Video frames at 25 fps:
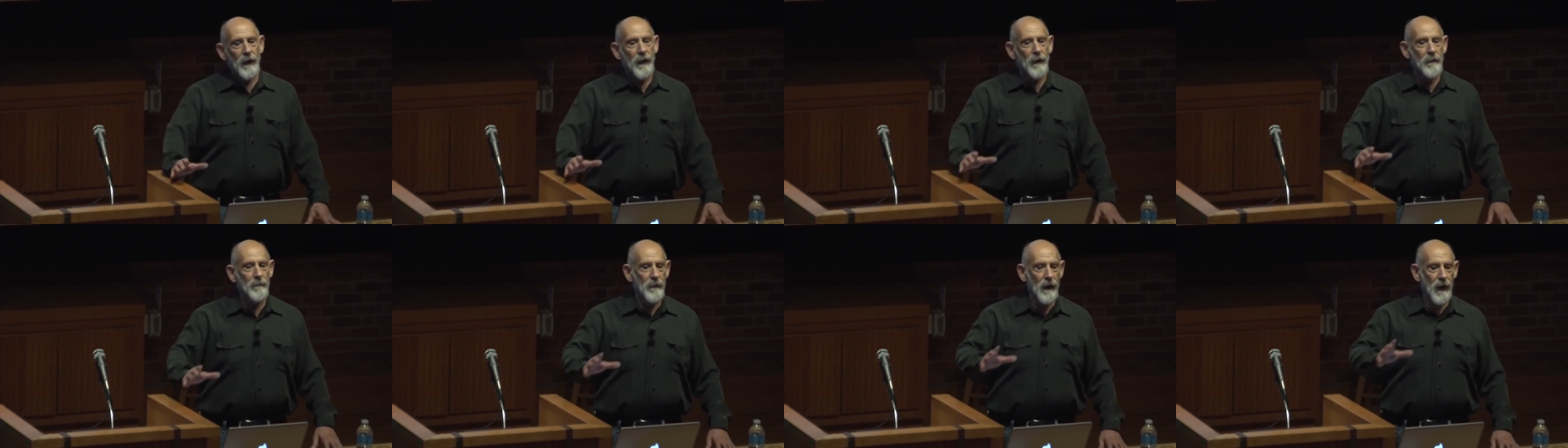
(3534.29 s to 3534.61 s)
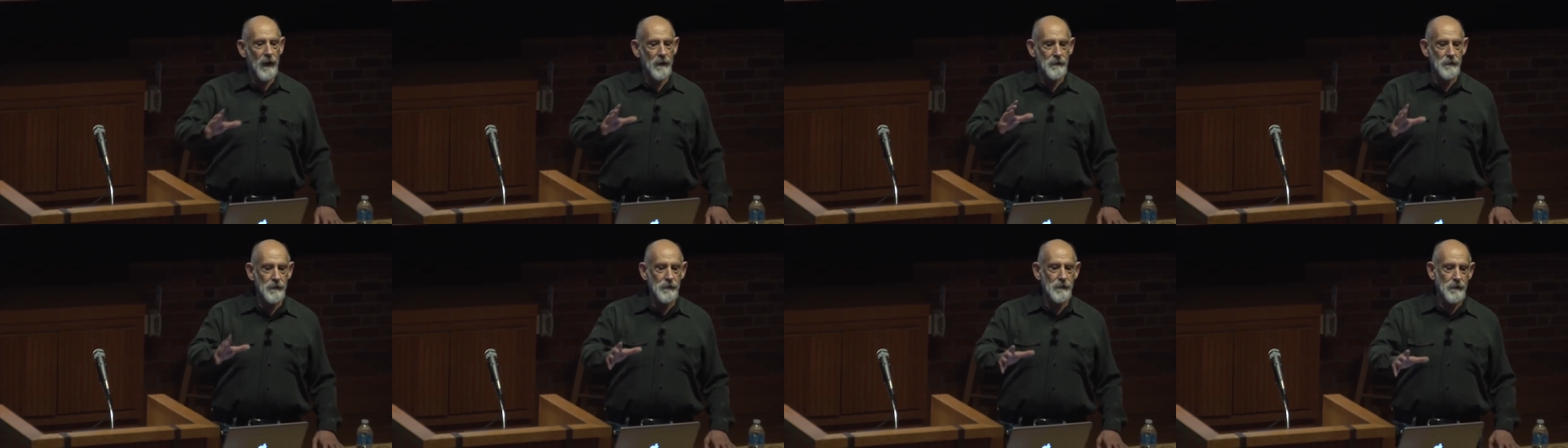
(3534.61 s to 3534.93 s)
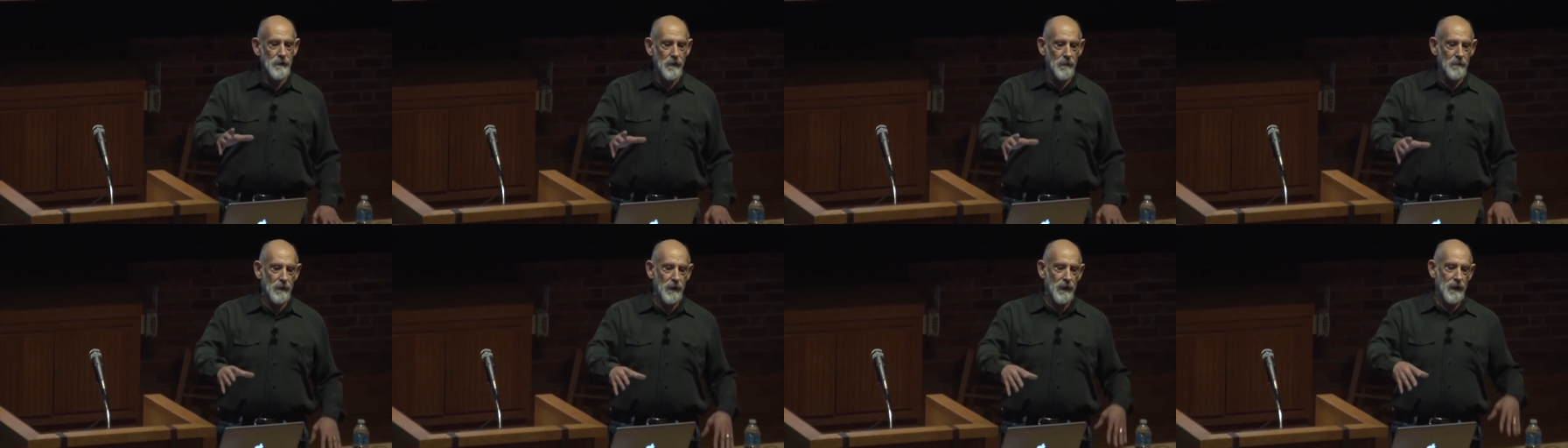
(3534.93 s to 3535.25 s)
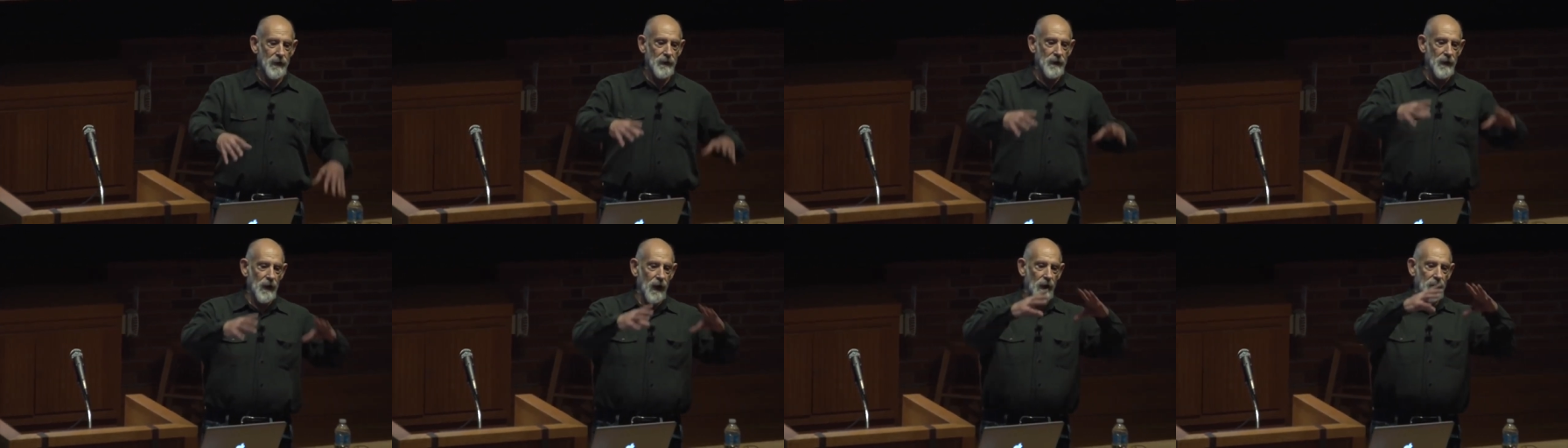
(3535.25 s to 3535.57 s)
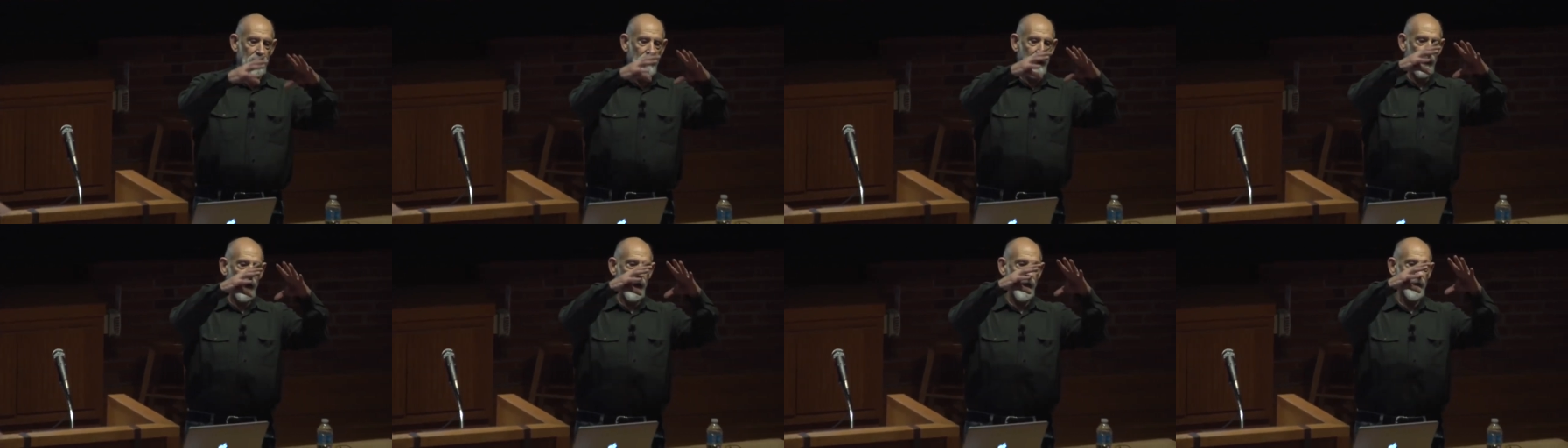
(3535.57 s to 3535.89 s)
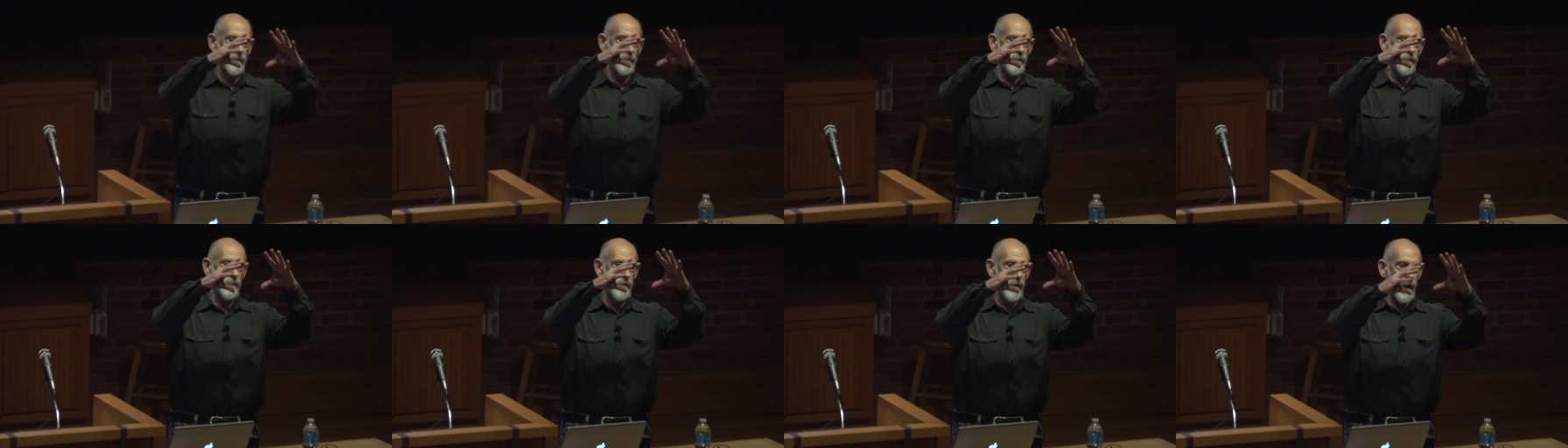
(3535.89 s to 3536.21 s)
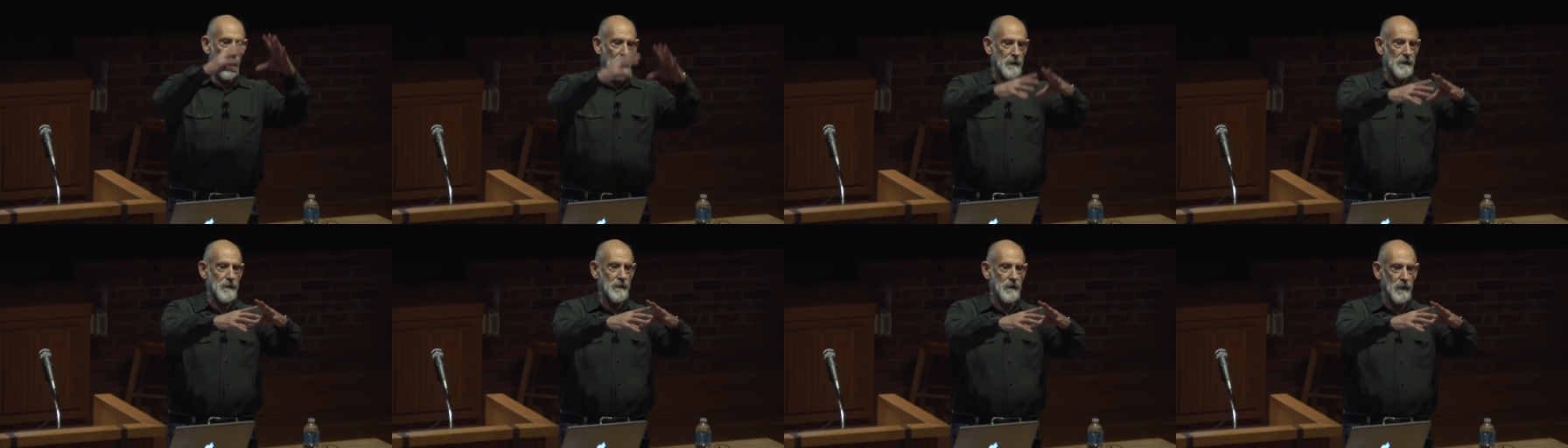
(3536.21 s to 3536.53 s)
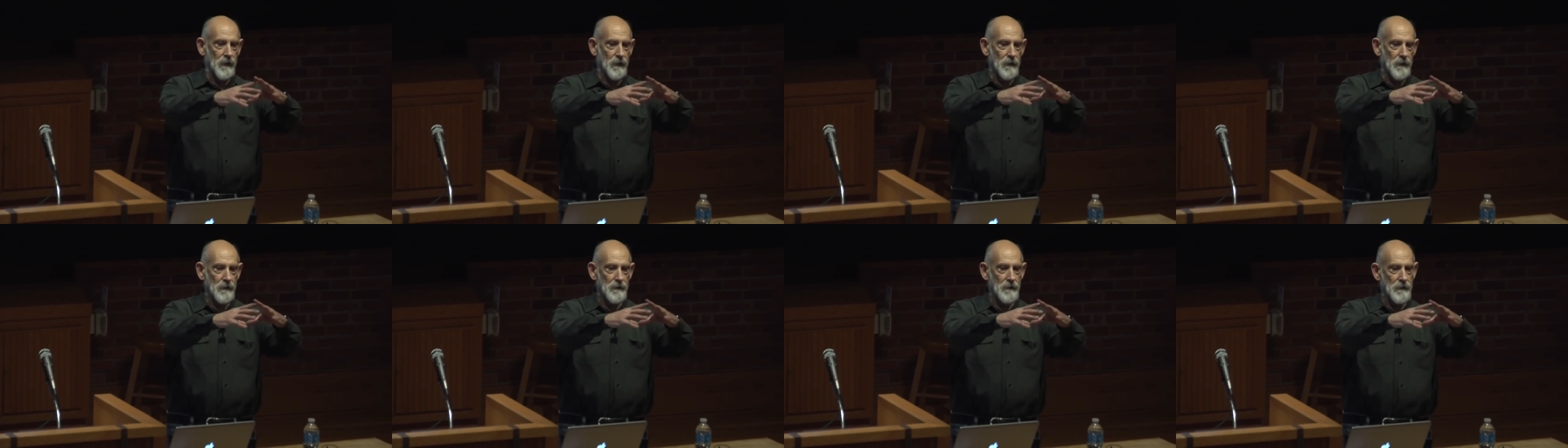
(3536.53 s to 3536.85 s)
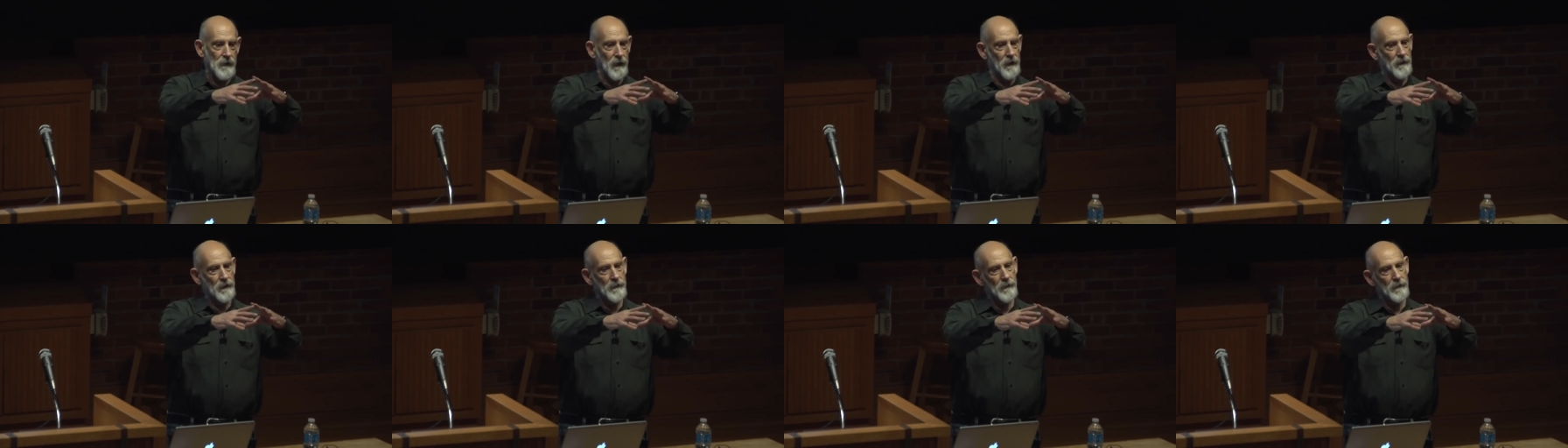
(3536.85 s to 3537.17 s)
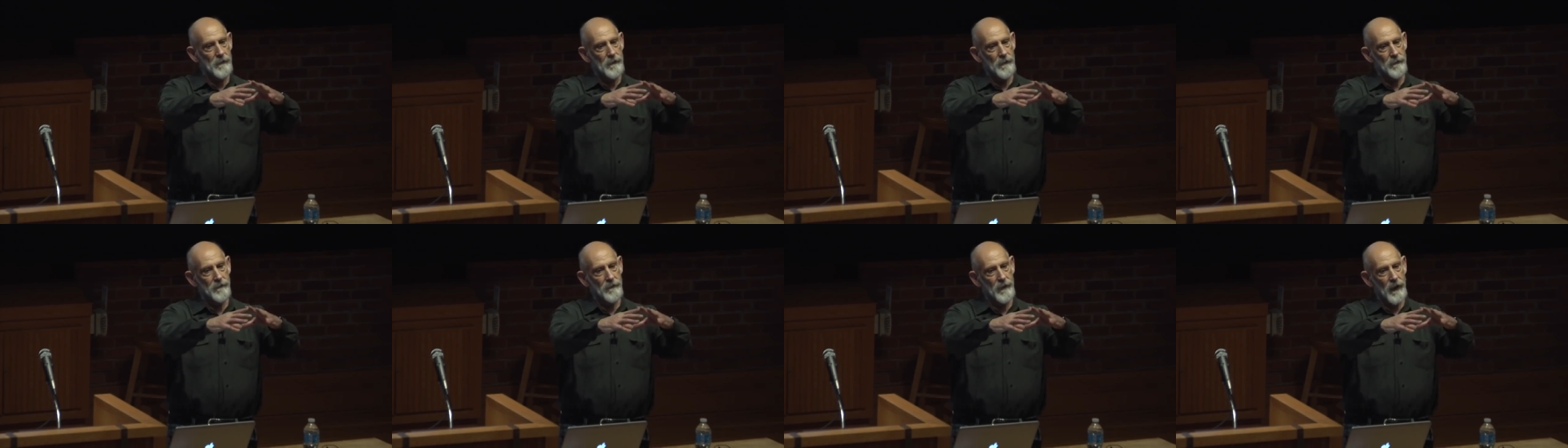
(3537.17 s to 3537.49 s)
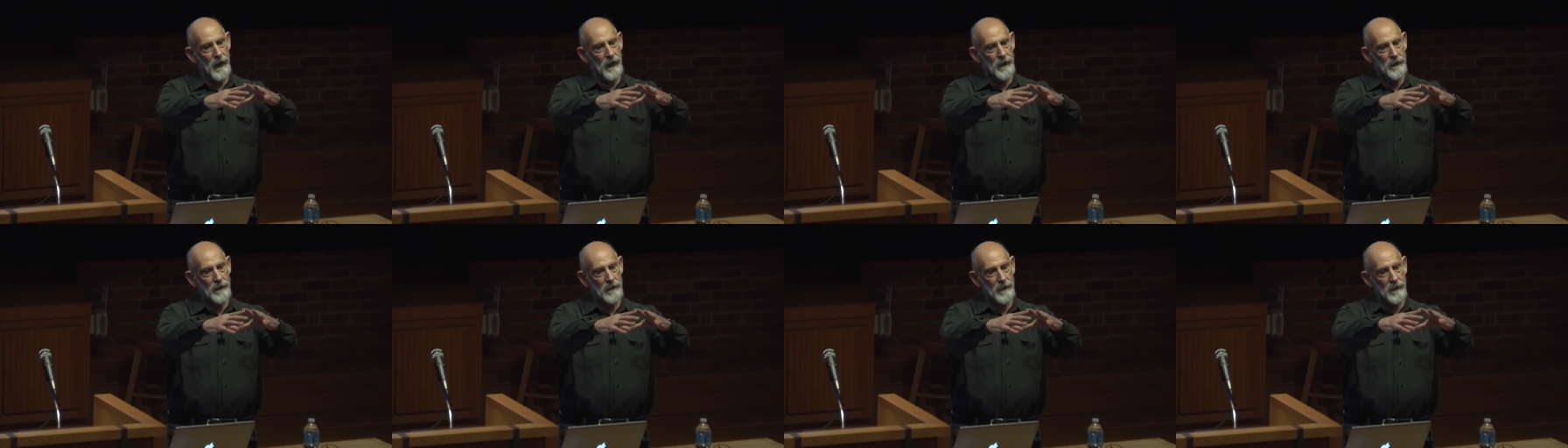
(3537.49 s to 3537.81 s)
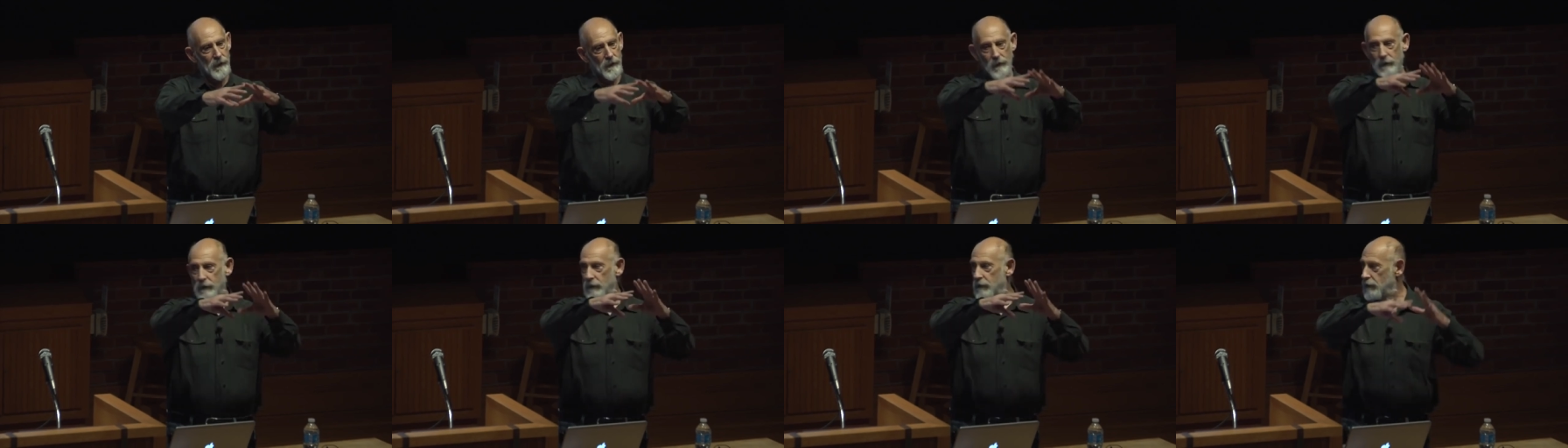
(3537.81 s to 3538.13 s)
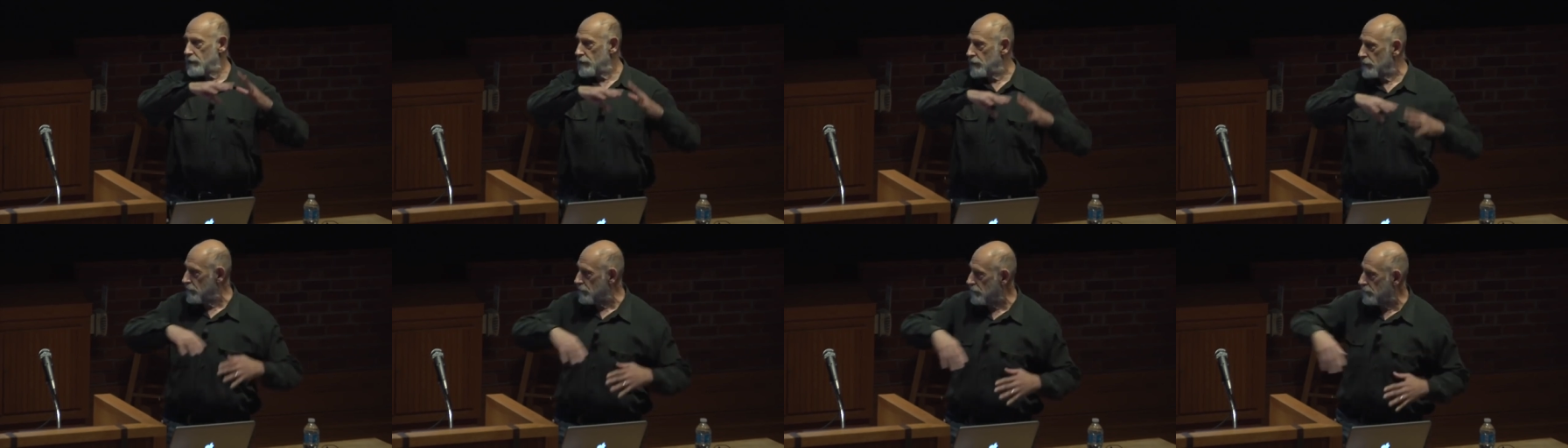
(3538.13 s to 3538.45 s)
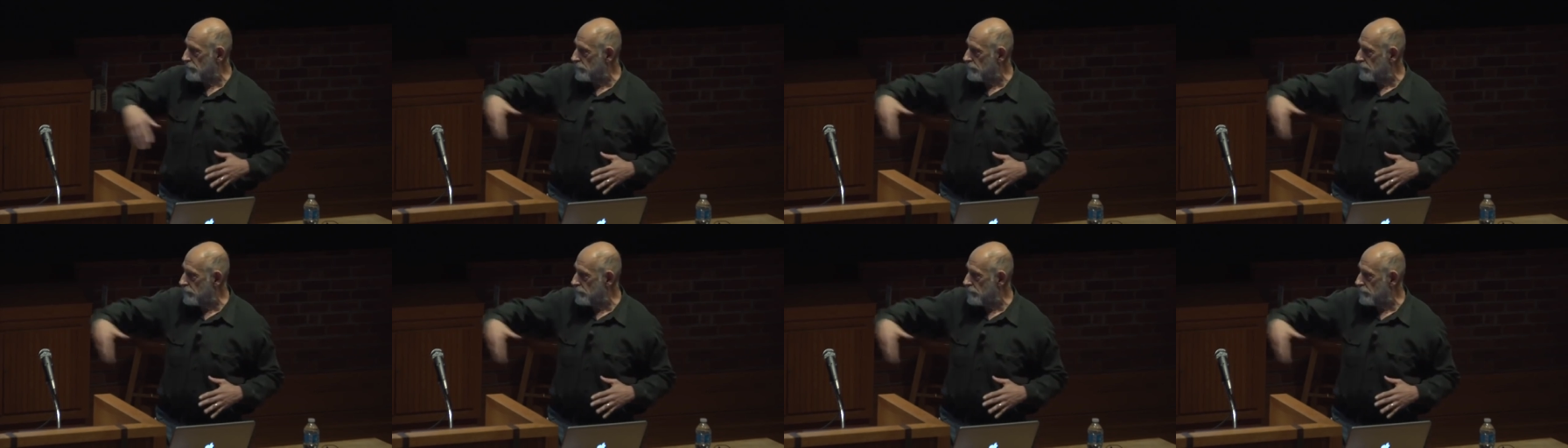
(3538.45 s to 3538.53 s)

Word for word: Imagine somebody not at rest in the center of that uh,